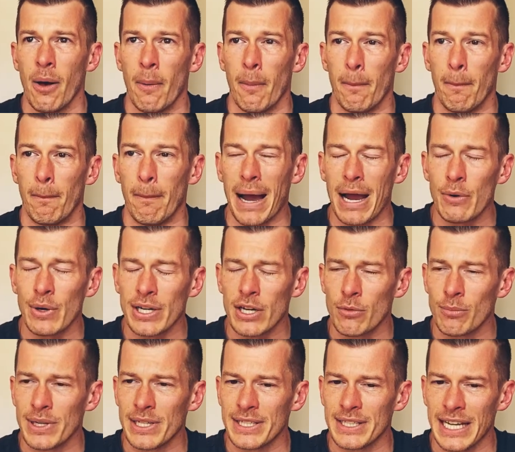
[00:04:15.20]
My
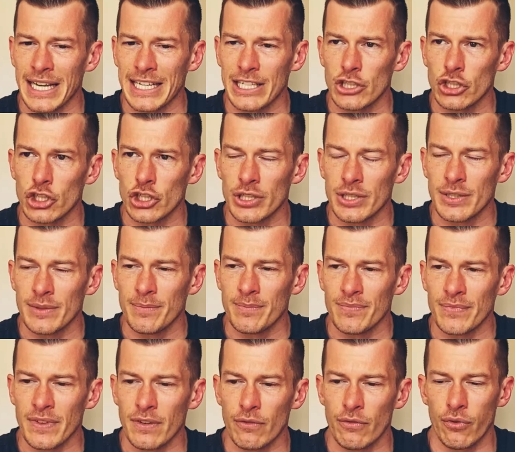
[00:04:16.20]
recommendation
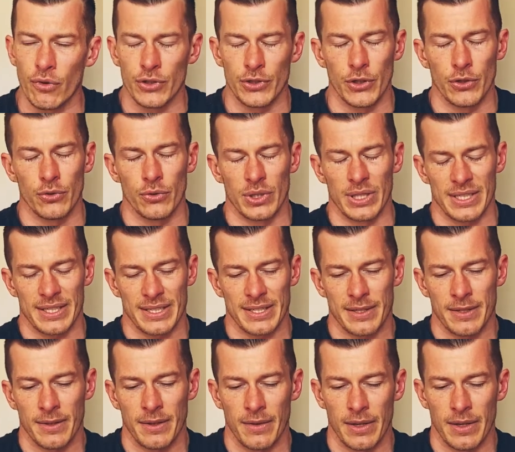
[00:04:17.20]
for you is,